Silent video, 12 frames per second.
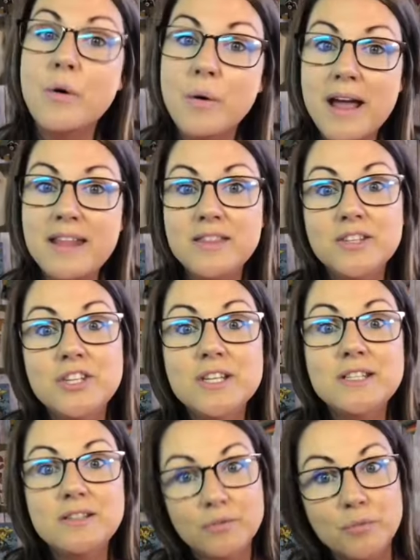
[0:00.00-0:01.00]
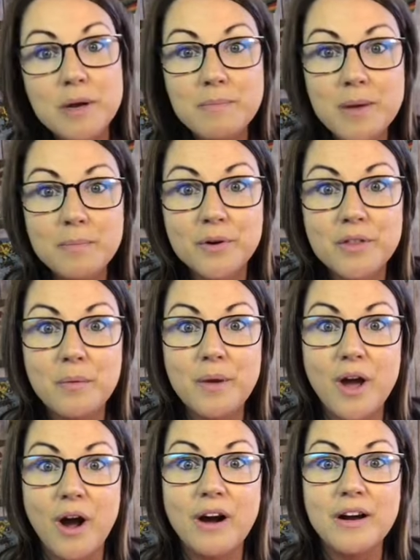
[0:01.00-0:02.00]
Oh, and just remember that
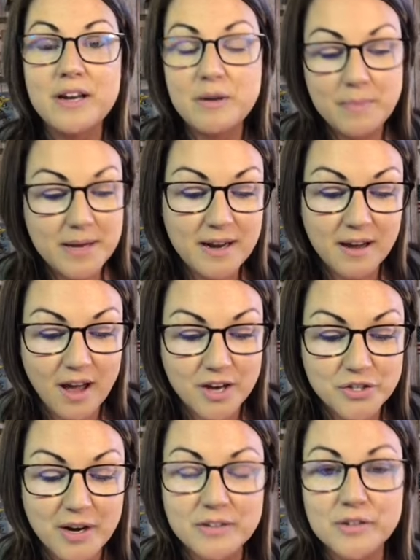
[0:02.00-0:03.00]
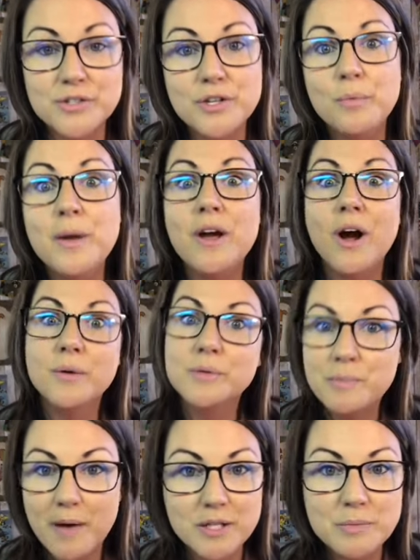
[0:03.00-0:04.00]
we are independent contractors, so we are
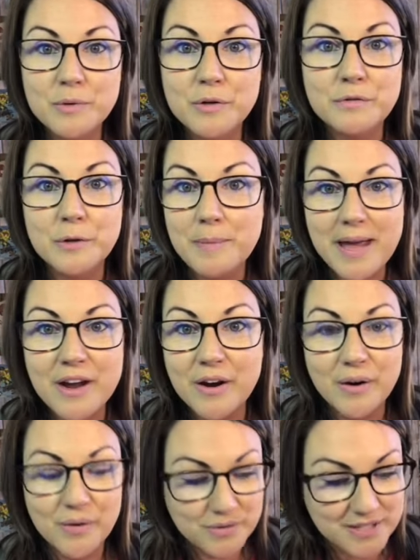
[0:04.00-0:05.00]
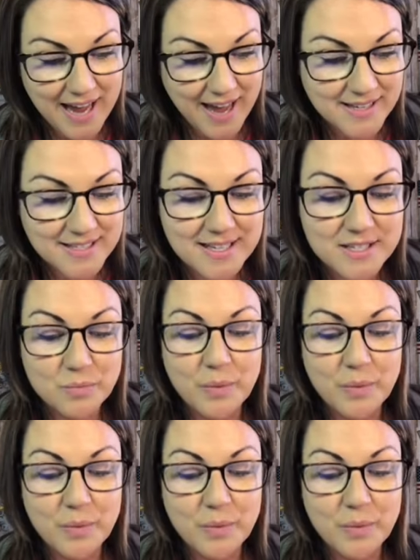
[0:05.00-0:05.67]
responsible for paying our own taxes.